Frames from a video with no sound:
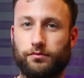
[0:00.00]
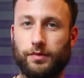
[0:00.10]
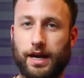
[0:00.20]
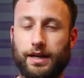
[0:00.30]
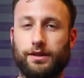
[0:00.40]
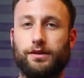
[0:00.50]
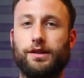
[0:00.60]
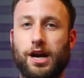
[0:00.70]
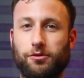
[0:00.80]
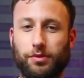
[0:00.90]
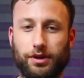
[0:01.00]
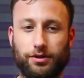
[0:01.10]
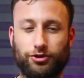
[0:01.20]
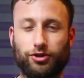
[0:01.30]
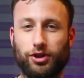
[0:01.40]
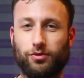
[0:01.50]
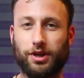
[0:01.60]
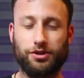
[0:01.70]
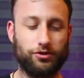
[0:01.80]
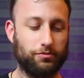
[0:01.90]
And now I'm going to show you what
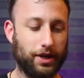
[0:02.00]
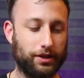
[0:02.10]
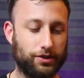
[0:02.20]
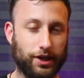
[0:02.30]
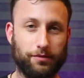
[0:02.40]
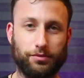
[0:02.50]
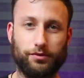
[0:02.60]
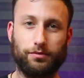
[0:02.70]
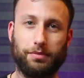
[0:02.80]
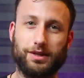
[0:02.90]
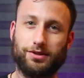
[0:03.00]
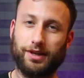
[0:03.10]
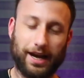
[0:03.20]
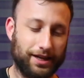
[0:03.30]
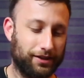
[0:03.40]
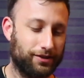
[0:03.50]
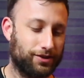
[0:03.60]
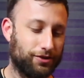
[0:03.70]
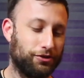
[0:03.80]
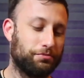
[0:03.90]
I do in my example, basically adding
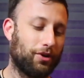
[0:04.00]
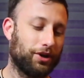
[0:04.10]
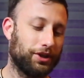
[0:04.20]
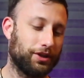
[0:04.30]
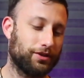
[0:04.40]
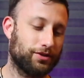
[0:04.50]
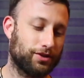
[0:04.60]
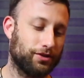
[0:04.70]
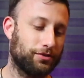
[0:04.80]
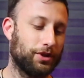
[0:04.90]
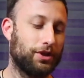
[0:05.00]
this new part here. So